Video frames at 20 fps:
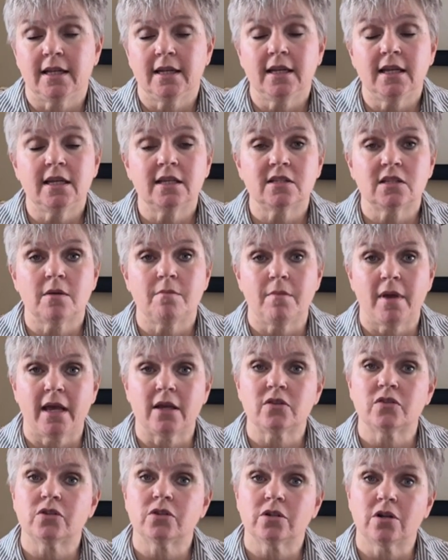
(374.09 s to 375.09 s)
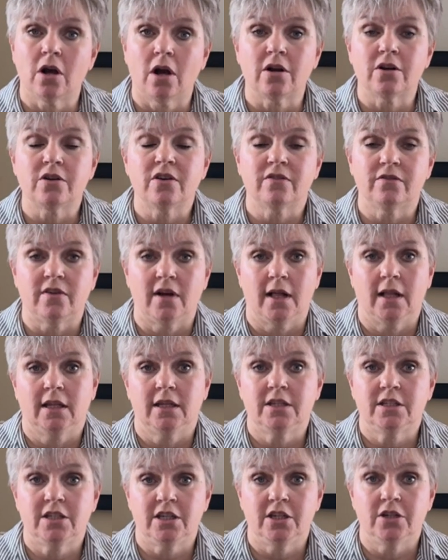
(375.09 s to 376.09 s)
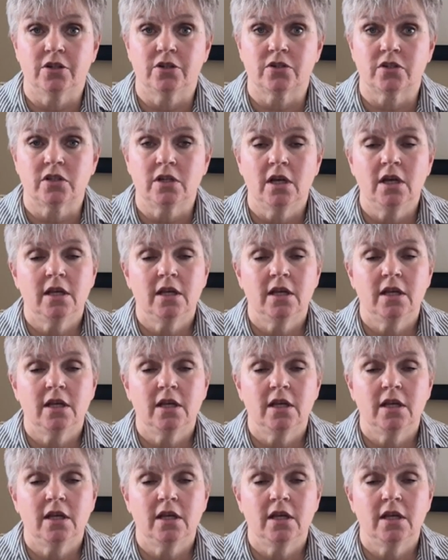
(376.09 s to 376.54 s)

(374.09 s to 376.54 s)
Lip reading: is the Master Gardener Volunteers.